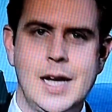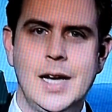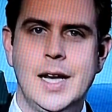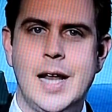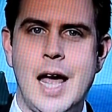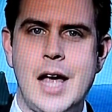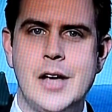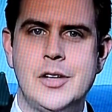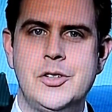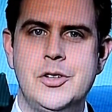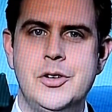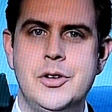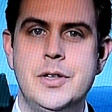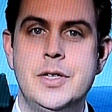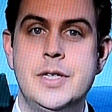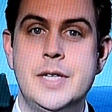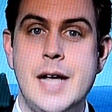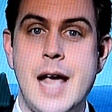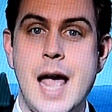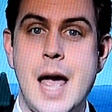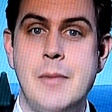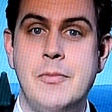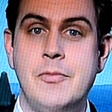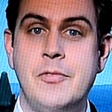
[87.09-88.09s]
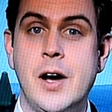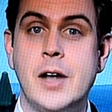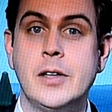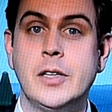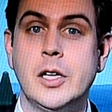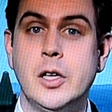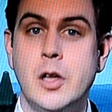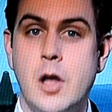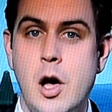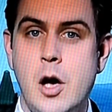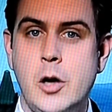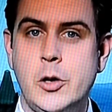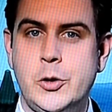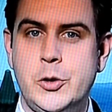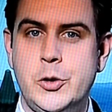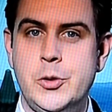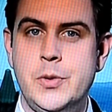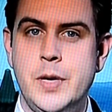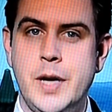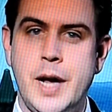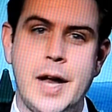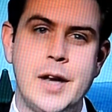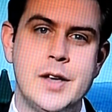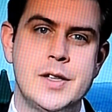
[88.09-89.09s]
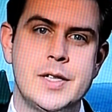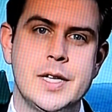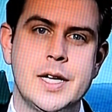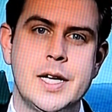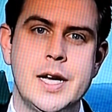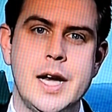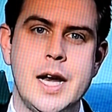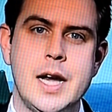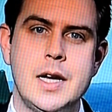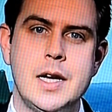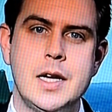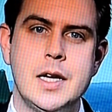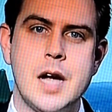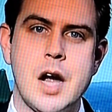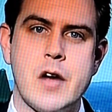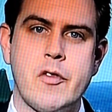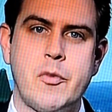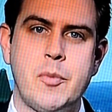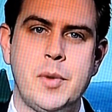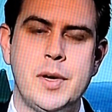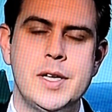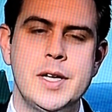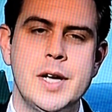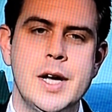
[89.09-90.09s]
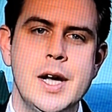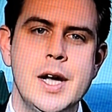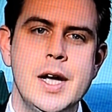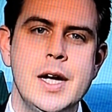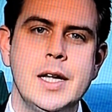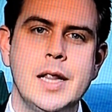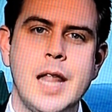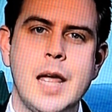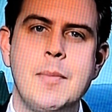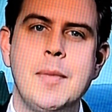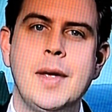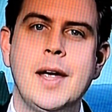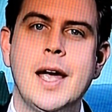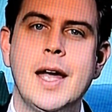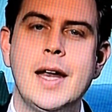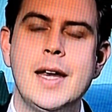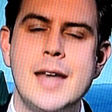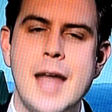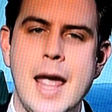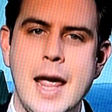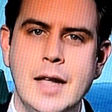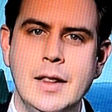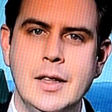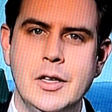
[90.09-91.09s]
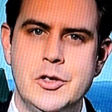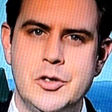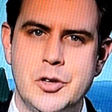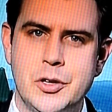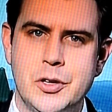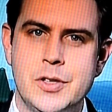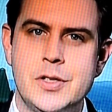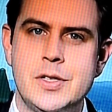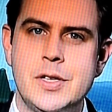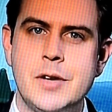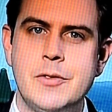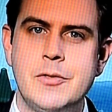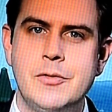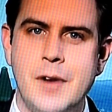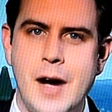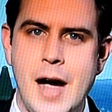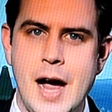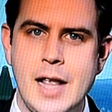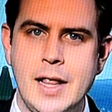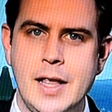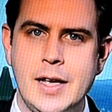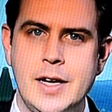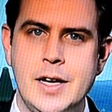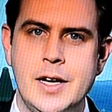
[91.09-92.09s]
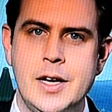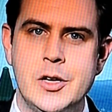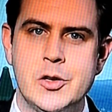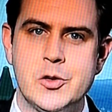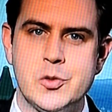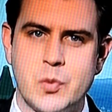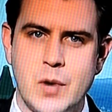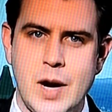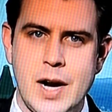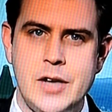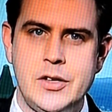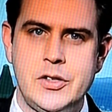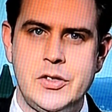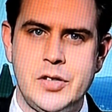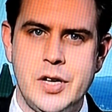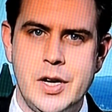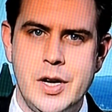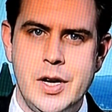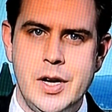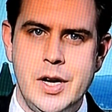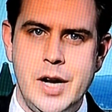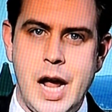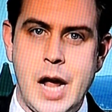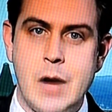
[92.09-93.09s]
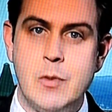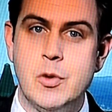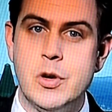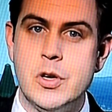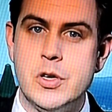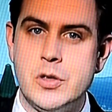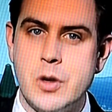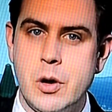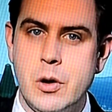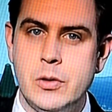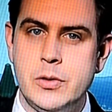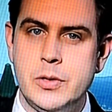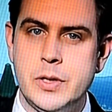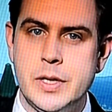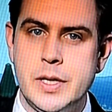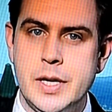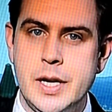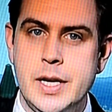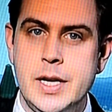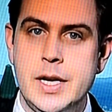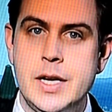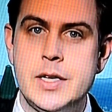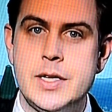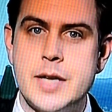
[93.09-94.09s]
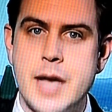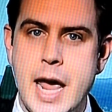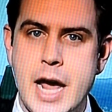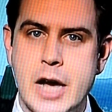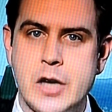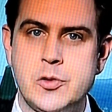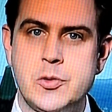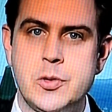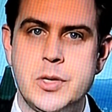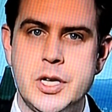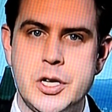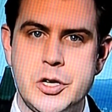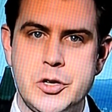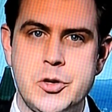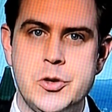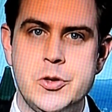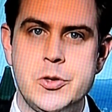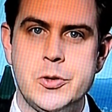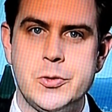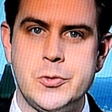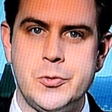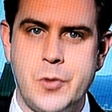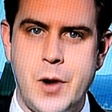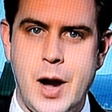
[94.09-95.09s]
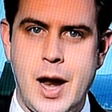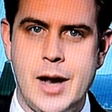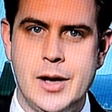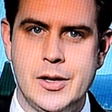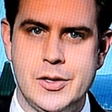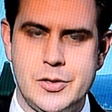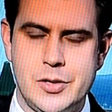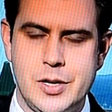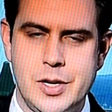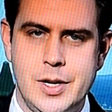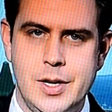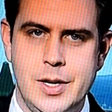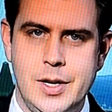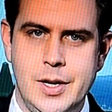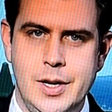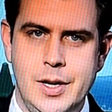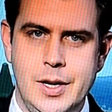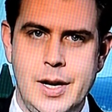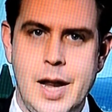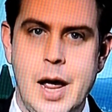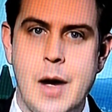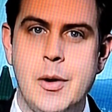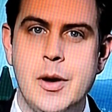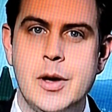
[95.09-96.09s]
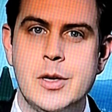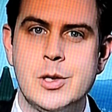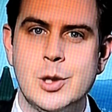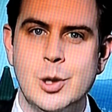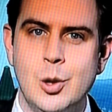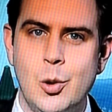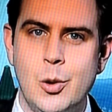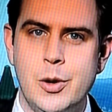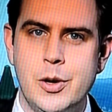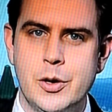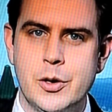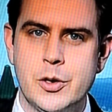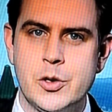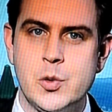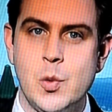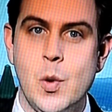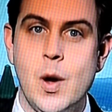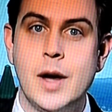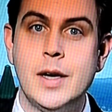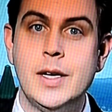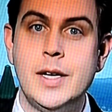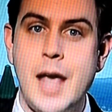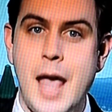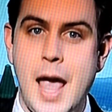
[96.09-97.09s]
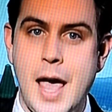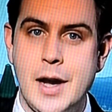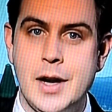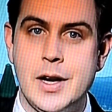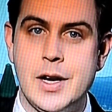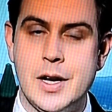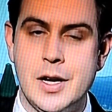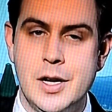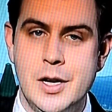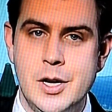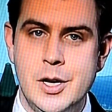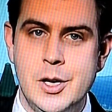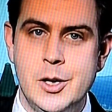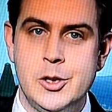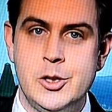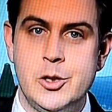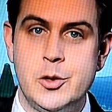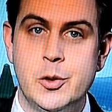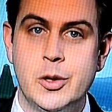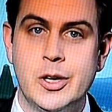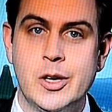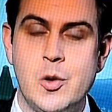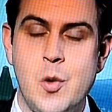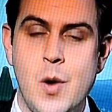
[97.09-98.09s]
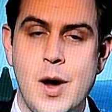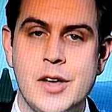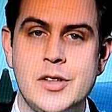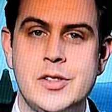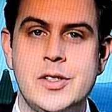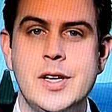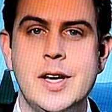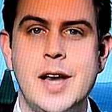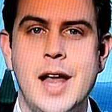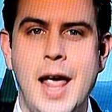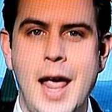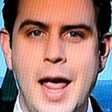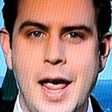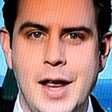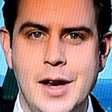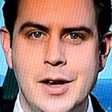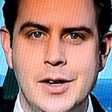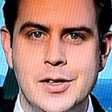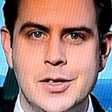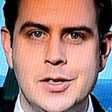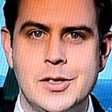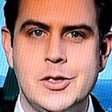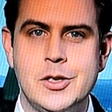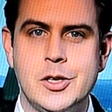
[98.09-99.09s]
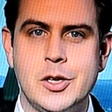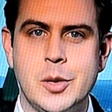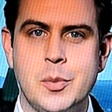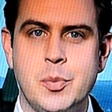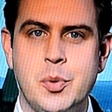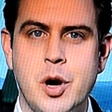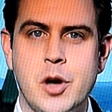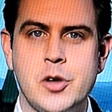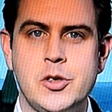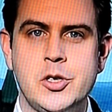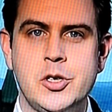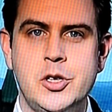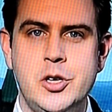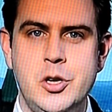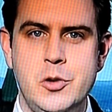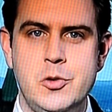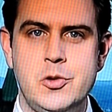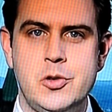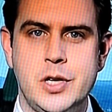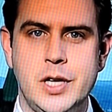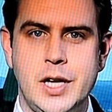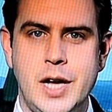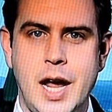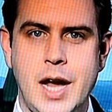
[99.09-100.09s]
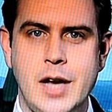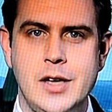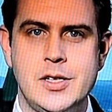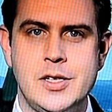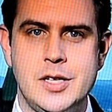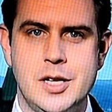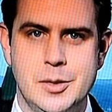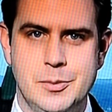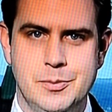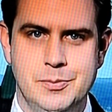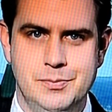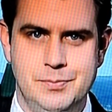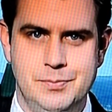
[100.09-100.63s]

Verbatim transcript: Last year, Diab filed a lawsuit against the Canadian government claiming negligence that violated his rights and resulted in his extradition to France. Now, his lawyers want Canada to request an end to the prosecution against him.